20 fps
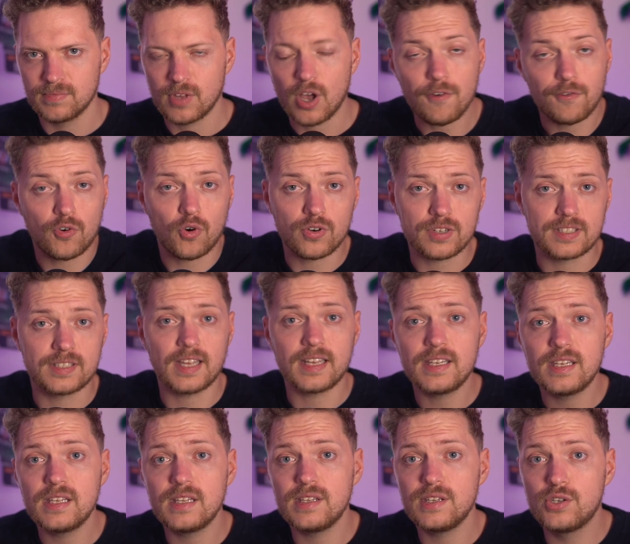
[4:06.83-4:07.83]
Of course,
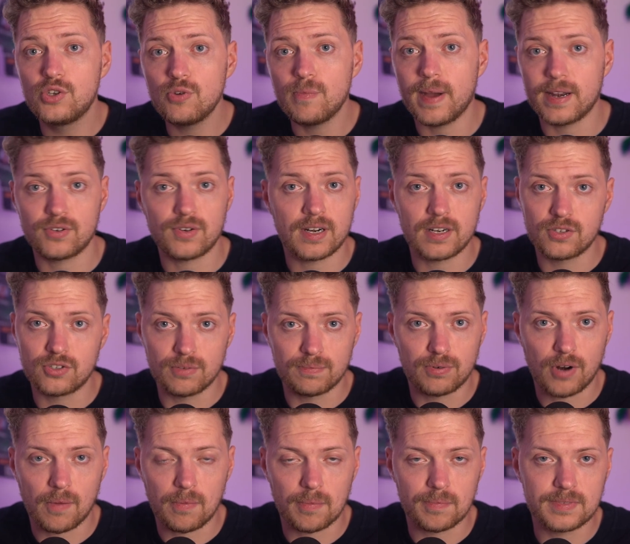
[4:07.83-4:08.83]
then you might run into
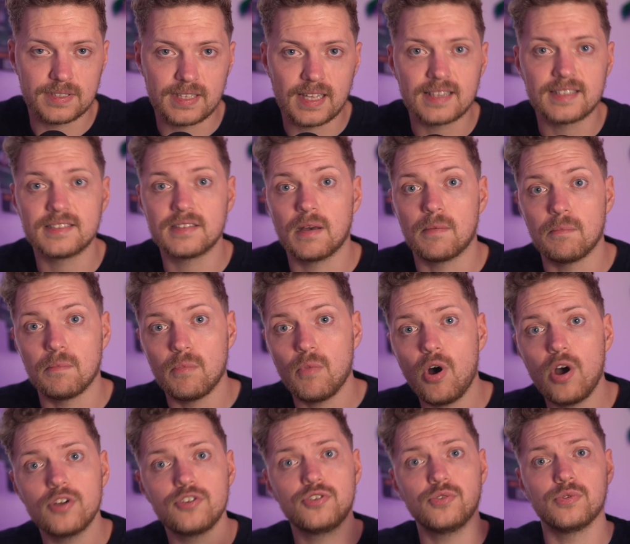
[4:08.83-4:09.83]
problems that some
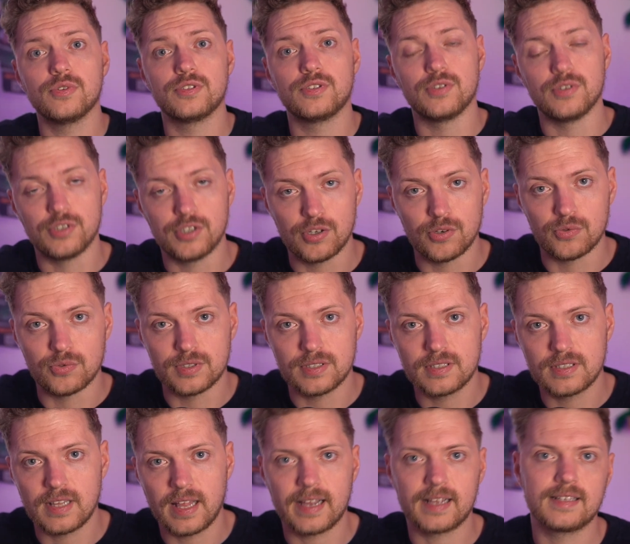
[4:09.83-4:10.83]
modules you
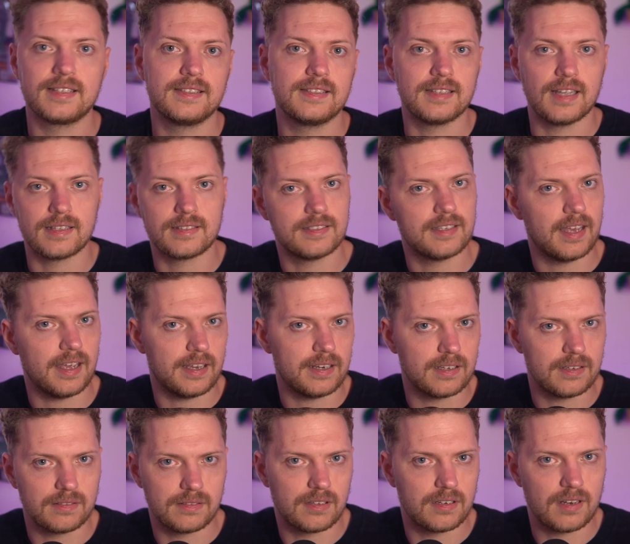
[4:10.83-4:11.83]
use, like let's say
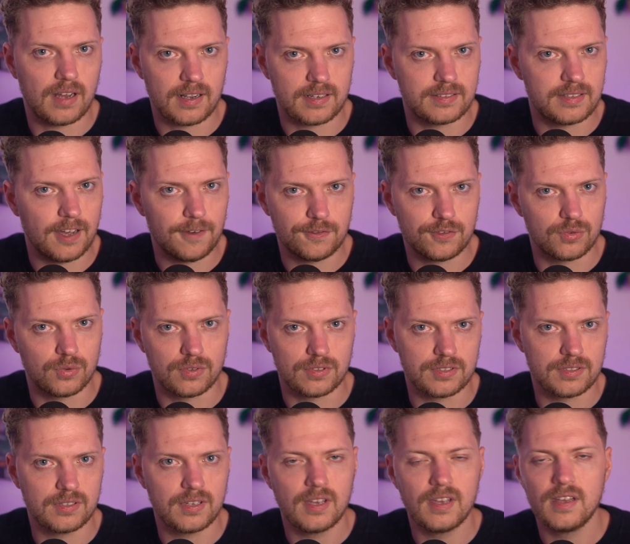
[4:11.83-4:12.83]
the, the Nuxt
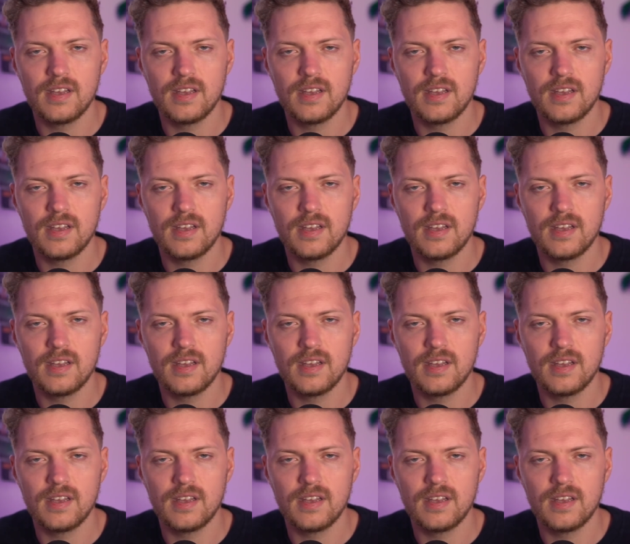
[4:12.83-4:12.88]
DevTools,